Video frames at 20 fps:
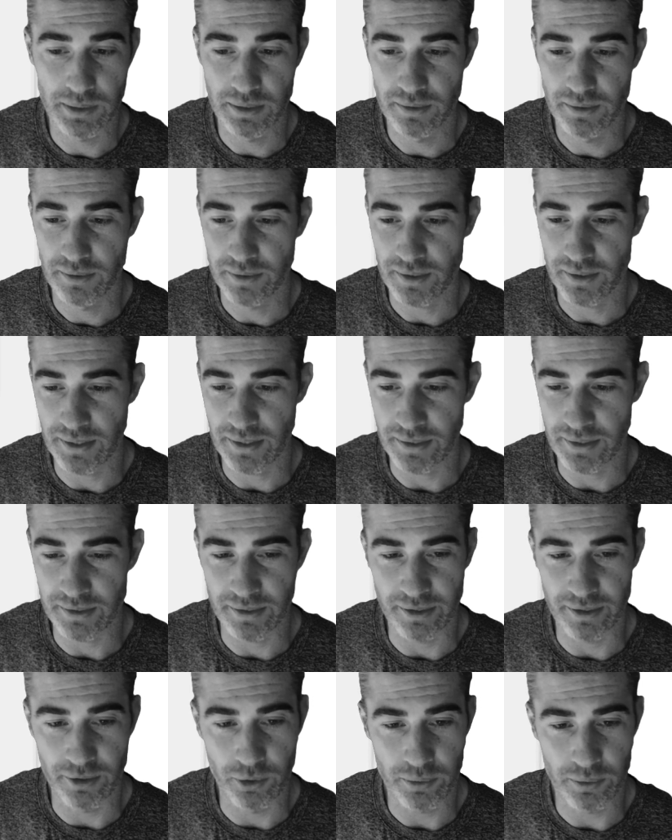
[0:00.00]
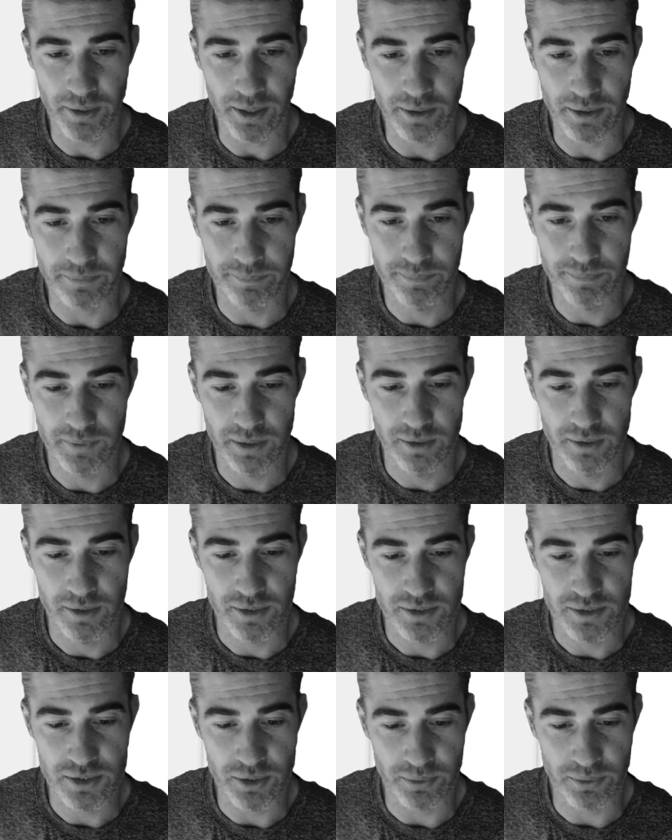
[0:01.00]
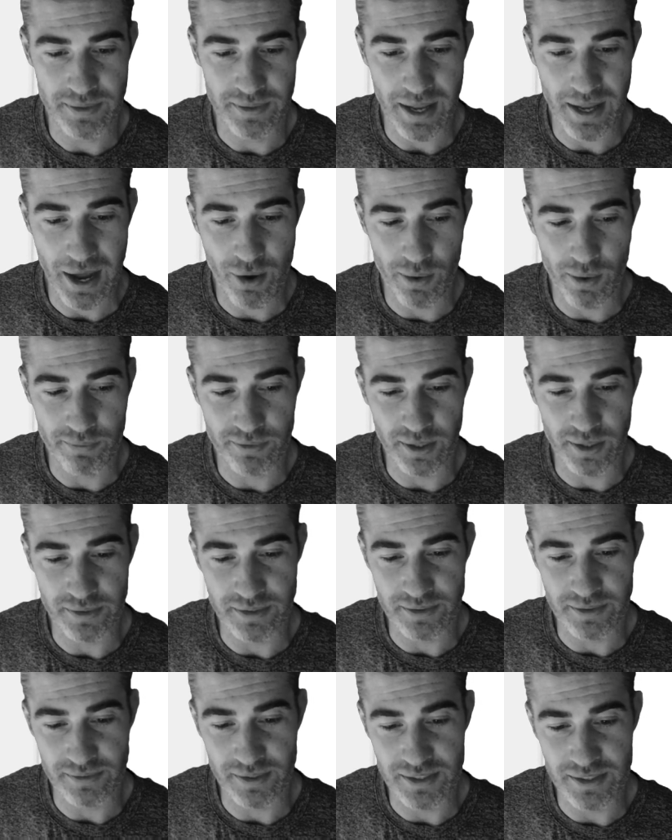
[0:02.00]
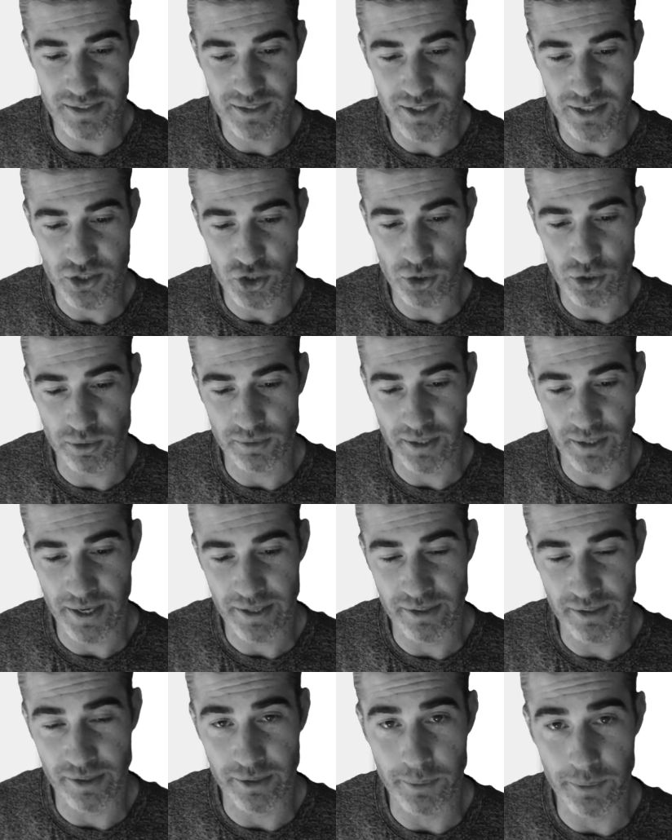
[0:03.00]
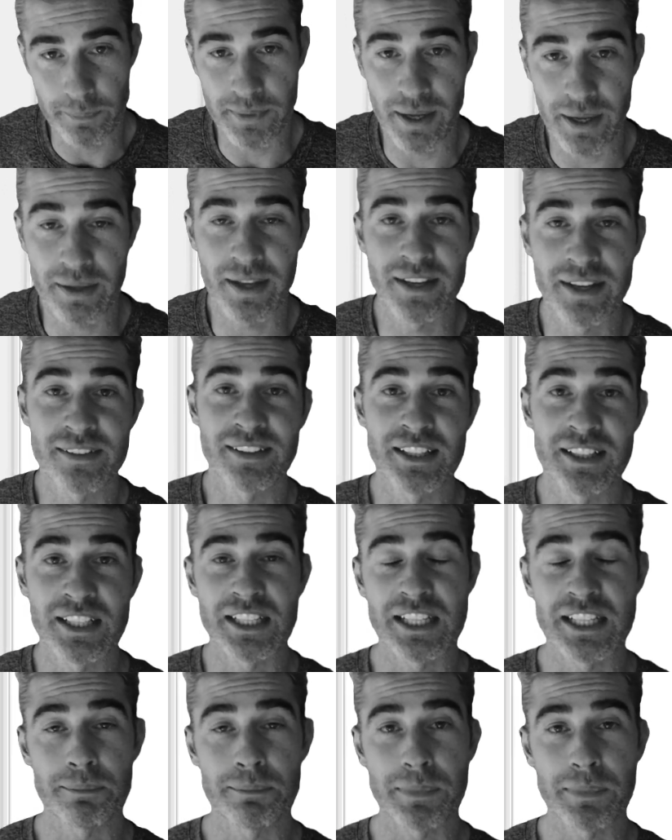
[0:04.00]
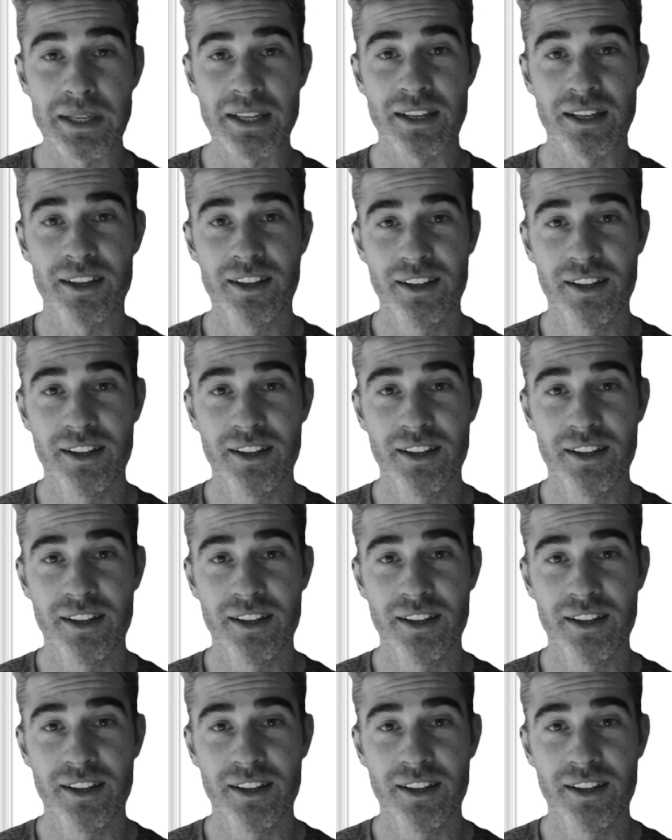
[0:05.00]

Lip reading: and I'm going to hit OK. So now I've got this additional line item that is going to give me